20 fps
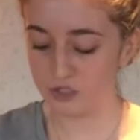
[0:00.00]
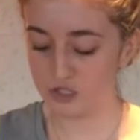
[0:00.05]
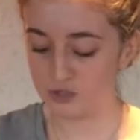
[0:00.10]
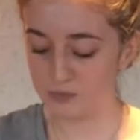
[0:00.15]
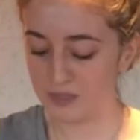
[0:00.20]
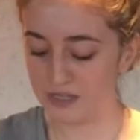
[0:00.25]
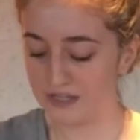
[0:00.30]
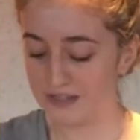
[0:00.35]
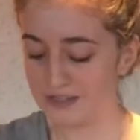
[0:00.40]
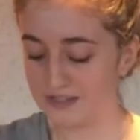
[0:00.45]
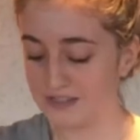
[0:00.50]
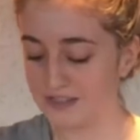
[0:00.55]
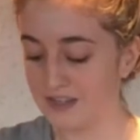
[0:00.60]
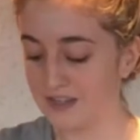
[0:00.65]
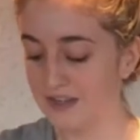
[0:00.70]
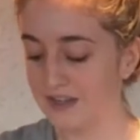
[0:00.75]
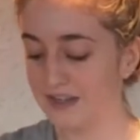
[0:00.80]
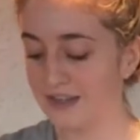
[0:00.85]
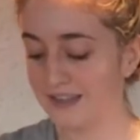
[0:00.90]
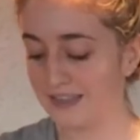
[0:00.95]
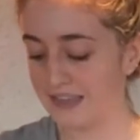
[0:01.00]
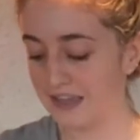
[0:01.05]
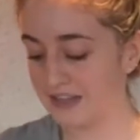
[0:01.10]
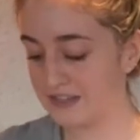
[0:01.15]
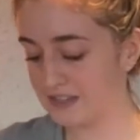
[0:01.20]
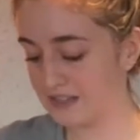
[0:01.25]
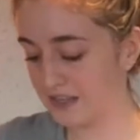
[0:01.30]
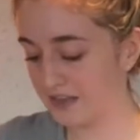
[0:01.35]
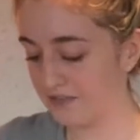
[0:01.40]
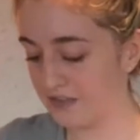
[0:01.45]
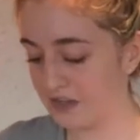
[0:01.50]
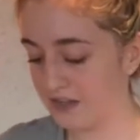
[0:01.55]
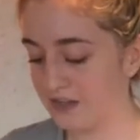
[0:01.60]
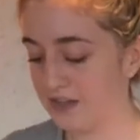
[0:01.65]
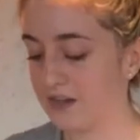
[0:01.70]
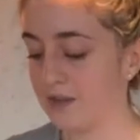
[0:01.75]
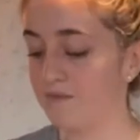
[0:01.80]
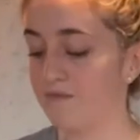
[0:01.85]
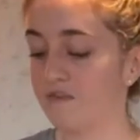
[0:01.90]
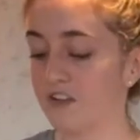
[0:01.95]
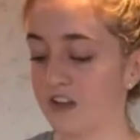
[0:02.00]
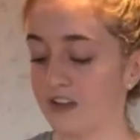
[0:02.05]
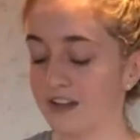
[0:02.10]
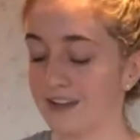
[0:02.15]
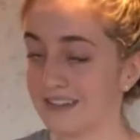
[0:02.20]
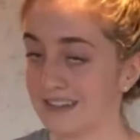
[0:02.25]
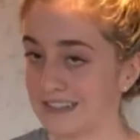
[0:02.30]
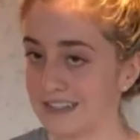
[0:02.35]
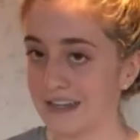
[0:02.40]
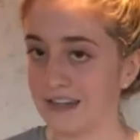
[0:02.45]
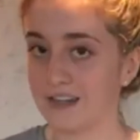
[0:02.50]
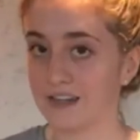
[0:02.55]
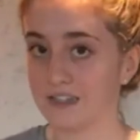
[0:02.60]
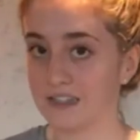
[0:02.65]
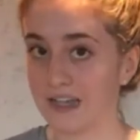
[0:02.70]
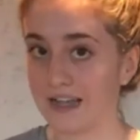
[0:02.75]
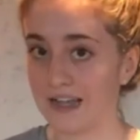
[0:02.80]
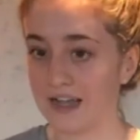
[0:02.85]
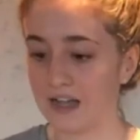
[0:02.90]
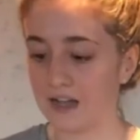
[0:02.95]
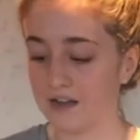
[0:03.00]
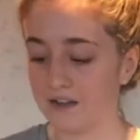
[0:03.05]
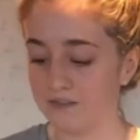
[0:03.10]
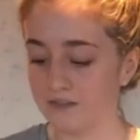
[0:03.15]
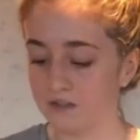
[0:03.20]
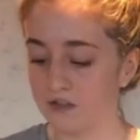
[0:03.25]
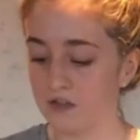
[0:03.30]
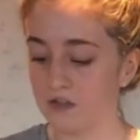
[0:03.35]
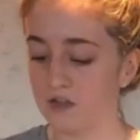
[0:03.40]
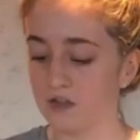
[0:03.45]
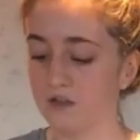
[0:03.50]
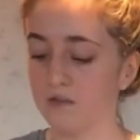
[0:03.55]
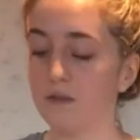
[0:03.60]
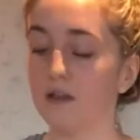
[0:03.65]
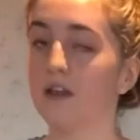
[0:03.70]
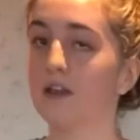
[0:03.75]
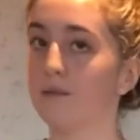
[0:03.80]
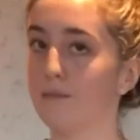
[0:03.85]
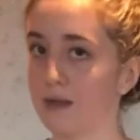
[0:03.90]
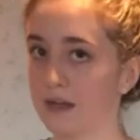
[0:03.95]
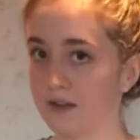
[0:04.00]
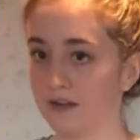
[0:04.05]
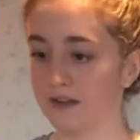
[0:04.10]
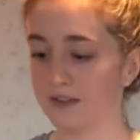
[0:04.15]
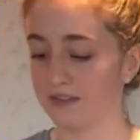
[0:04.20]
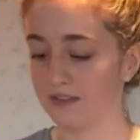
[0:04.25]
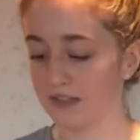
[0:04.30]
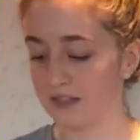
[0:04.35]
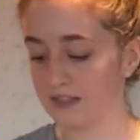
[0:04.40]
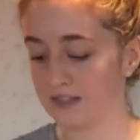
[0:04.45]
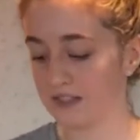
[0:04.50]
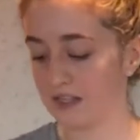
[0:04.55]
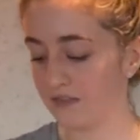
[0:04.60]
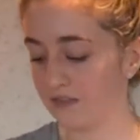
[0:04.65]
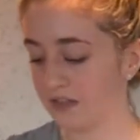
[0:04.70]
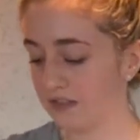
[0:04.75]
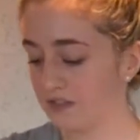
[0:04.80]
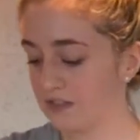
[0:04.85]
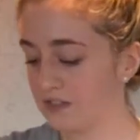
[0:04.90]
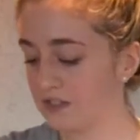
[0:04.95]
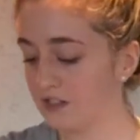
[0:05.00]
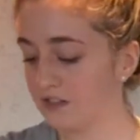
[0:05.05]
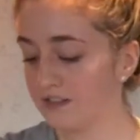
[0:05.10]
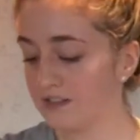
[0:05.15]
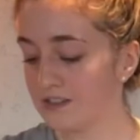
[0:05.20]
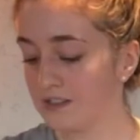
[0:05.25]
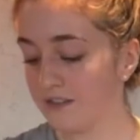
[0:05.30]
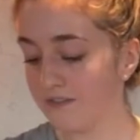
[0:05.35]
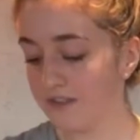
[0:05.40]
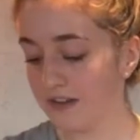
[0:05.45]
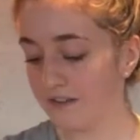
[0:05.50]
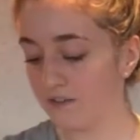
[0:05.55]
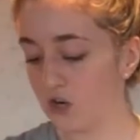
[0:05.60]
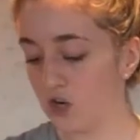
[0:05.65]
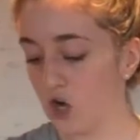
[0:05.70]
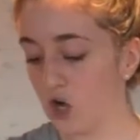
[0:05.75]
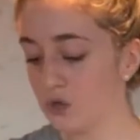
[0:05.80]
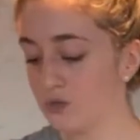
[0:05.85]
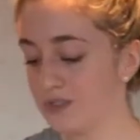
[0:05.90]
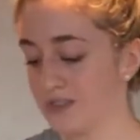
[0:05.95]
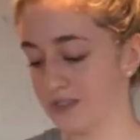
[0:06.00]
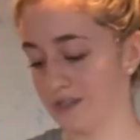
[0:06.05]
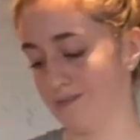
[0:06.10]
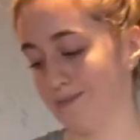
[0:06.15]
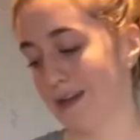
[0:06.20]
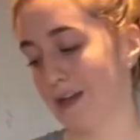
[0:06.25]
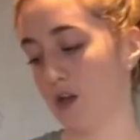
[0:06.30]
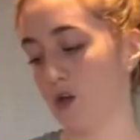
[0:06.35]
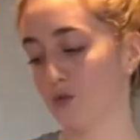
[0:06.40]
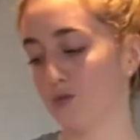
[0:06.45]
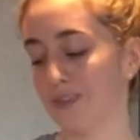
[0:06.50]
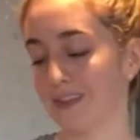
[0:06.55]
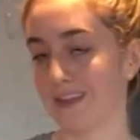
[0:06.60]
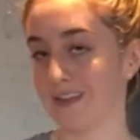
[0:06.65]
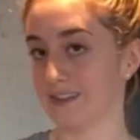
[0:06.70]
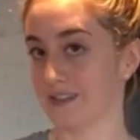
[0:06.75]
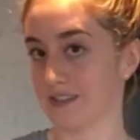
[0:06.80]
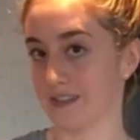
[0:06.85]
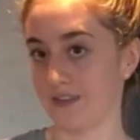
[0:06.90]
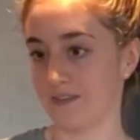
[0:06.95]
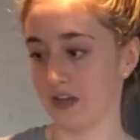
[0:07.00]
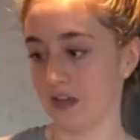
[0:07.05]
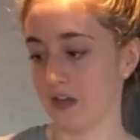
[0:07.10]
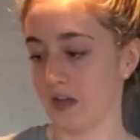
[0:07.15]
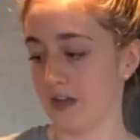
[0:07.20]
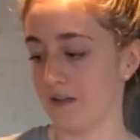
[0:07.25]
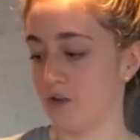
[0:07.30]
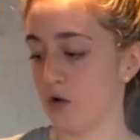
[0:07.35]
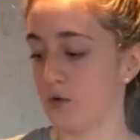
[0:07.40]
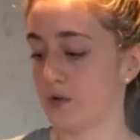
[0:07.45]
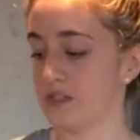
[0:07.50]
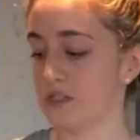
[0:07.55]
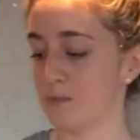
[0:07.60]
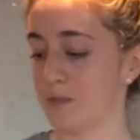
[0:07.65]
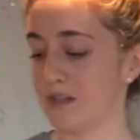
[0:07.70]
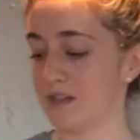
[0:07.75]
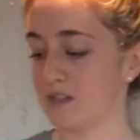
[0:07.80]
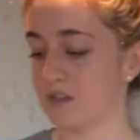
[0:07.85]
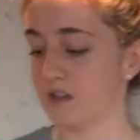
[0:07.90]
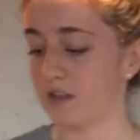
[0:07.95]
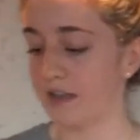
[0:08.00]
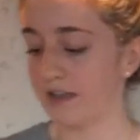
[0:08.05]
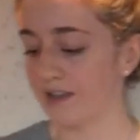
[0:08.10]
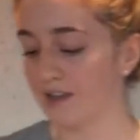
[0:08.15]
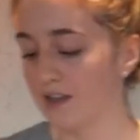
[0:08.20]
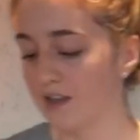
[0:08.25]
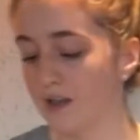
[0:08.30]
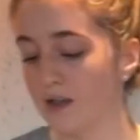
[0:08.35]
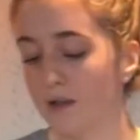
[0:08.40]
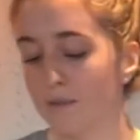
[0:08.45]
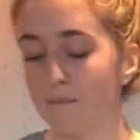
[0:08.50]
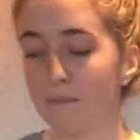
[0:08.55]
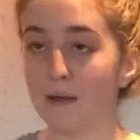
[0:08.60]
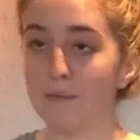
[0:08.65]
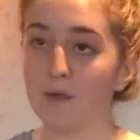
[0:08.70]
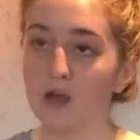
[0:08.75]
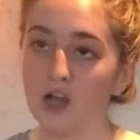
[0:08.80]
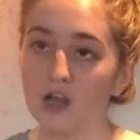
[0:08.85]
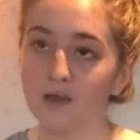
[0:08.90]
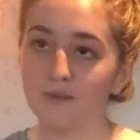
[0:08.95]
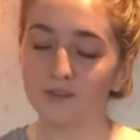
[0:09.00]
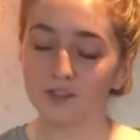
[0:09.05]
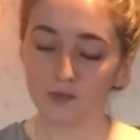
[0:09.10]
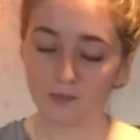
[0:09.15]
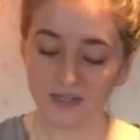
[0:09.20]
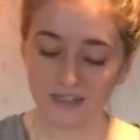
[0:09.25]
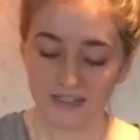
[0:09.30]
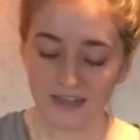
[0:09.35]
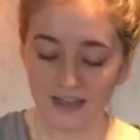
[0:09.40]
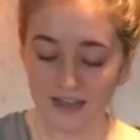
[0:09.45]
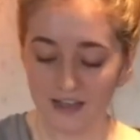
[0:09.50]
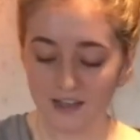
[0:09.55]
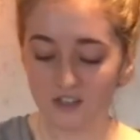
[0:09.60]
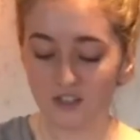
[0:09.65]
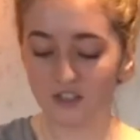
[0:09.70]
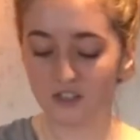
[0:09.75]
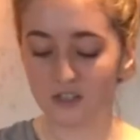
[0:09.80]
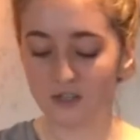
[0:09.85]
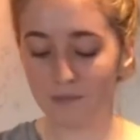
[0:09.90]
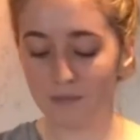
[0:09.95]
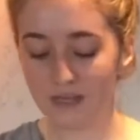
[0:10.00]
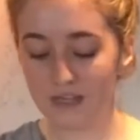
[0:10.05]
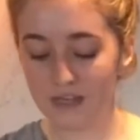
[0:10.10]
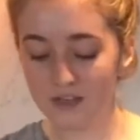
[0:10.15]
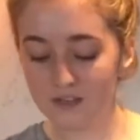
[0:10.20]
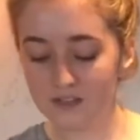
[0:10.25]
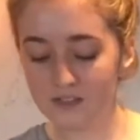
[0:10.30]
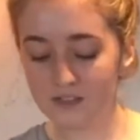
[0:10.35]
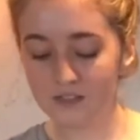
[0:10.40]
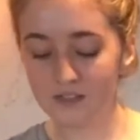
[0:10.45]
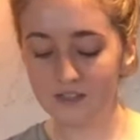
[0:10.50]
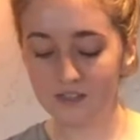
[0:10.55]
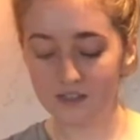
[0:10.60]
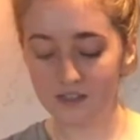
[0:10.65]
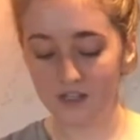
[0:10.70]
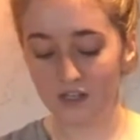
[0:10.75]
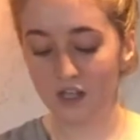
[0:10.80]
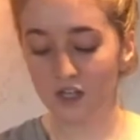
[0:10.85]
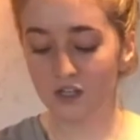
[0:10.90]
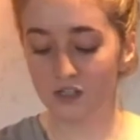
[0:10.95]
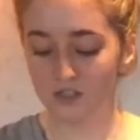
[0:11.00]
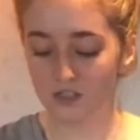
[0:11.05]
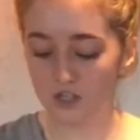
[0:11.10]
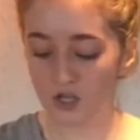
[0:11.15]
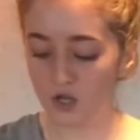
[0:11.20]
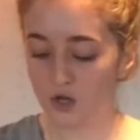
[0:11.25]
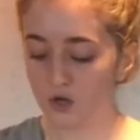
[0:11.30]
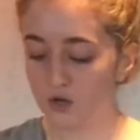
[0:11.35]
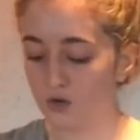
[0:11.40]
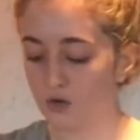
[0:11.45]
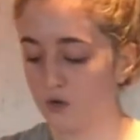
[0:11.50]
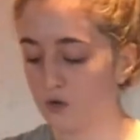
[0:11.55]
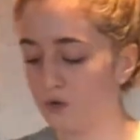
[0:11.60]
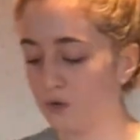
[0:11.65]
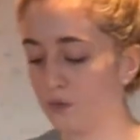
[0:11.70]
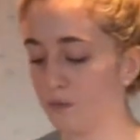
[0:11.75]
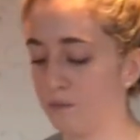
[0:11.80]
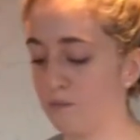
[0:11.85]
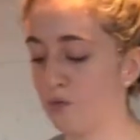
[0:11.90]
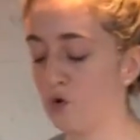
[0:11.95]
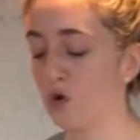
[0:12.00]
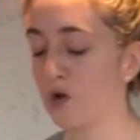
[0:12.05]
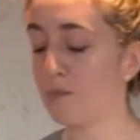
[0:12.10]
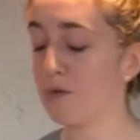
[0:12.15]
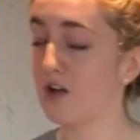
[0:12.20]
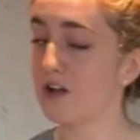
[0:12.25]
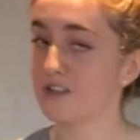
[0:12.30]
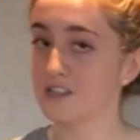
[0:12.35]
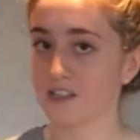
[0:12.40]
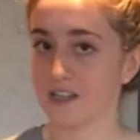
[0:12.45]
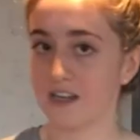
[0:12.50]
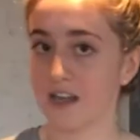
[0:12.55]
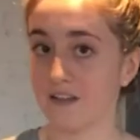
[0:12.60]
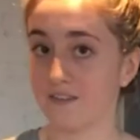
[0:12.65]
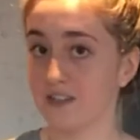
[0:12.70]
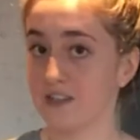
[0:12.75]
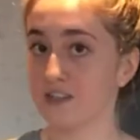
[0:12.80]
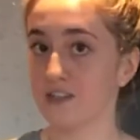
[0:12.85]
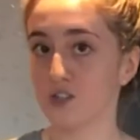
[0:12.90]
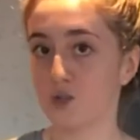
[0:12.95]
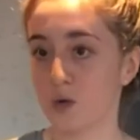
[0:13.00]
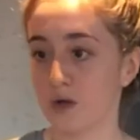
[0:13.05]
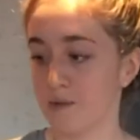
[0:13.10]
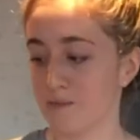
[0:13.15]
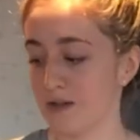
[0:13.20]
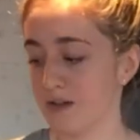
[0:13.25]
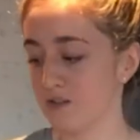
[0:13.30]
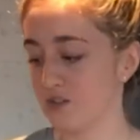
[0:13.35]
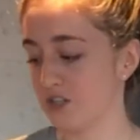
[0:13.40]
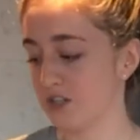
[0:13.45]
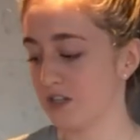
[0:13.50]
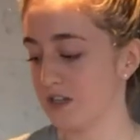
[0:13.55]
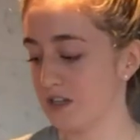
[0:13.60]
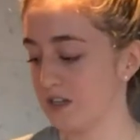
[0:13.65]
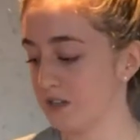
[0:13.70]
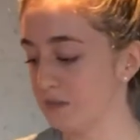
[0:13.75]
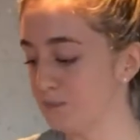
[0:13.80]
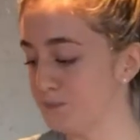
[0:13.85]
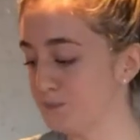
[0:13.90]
means Thanksgiving, and I'm very excited to have an American Thanksgiving this year because I've never hosted my own Thanksgiving. I've always been to, like, my mom's or my dad's or somebody else's. So poor Paul's gonna have to eat a 20-pound turkey.